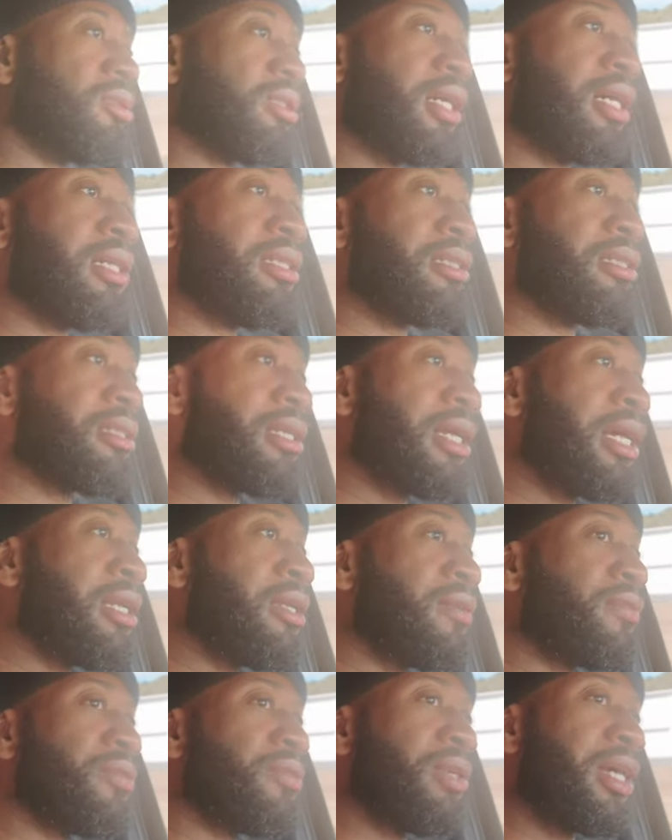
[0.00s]
To
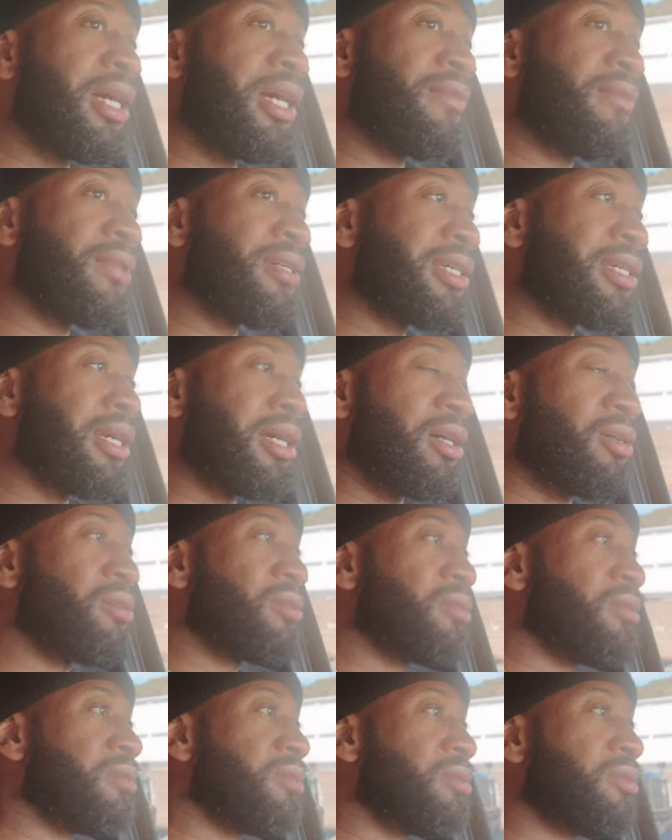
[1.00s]
understand if you have an
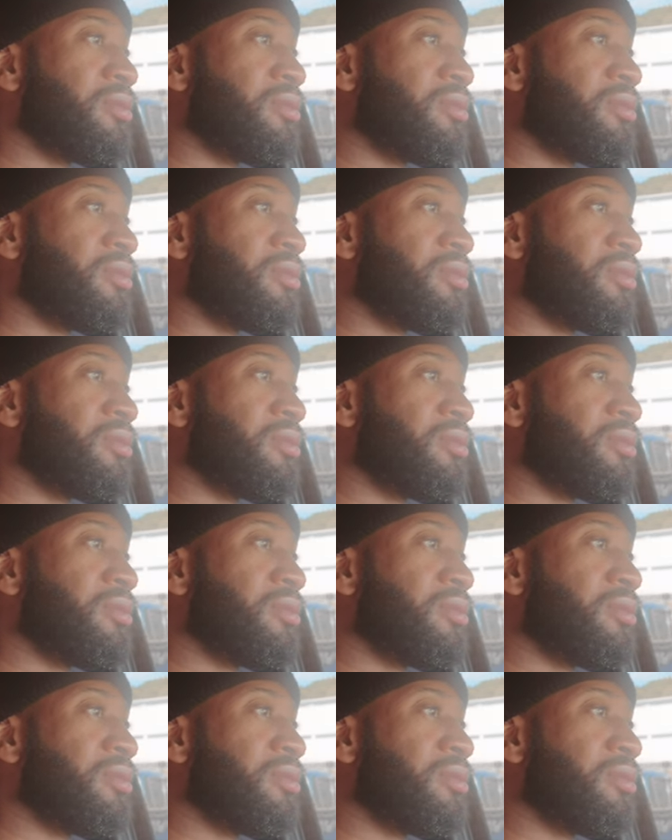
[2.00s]
account,